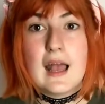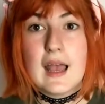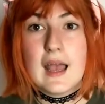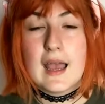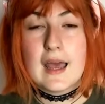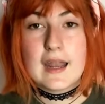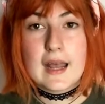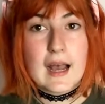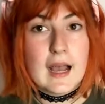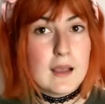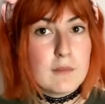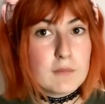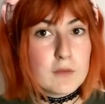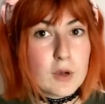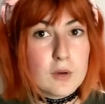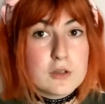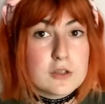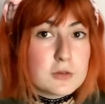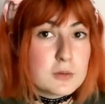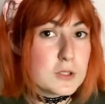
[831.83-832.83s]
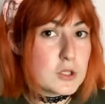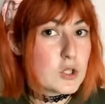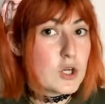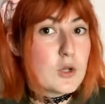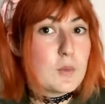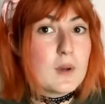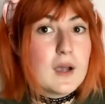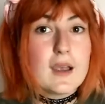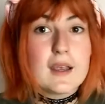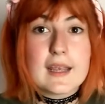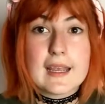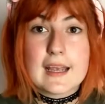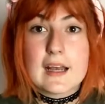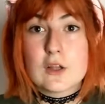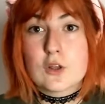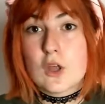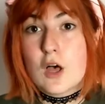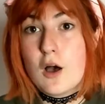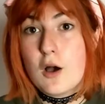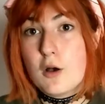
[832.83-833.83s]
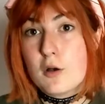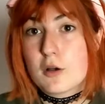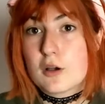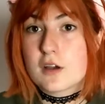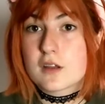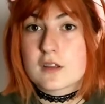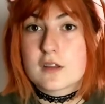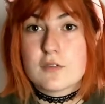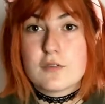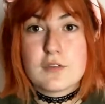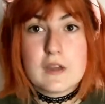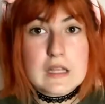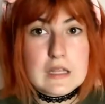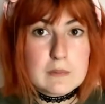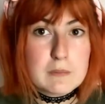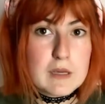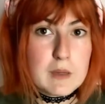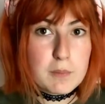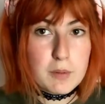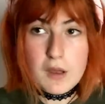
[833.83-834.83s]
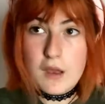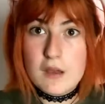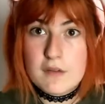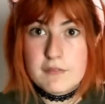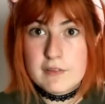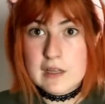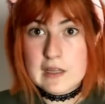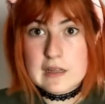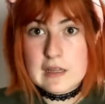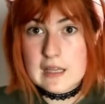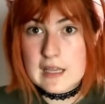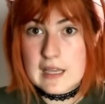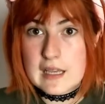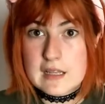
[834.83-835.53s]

And I'm going to enjoy wearing it a lot because it fits me perfectly.